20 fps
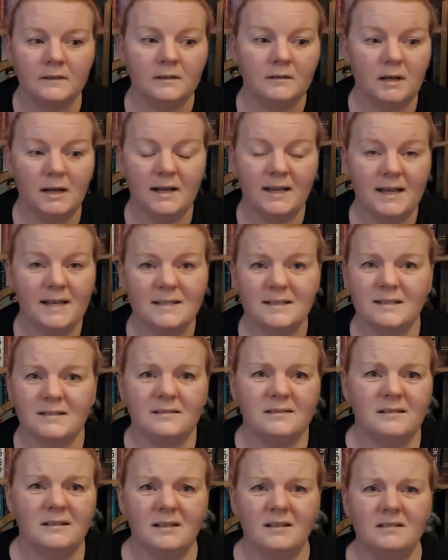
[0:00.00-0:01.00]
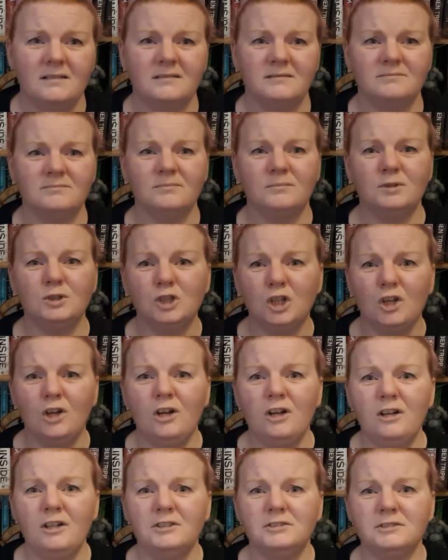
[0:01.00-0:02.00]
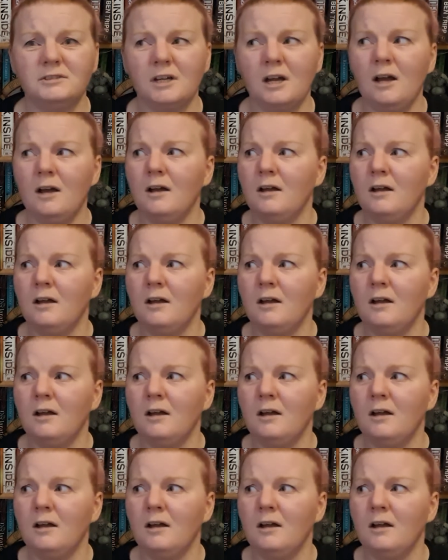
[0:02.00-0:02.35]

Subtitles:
I guess, learn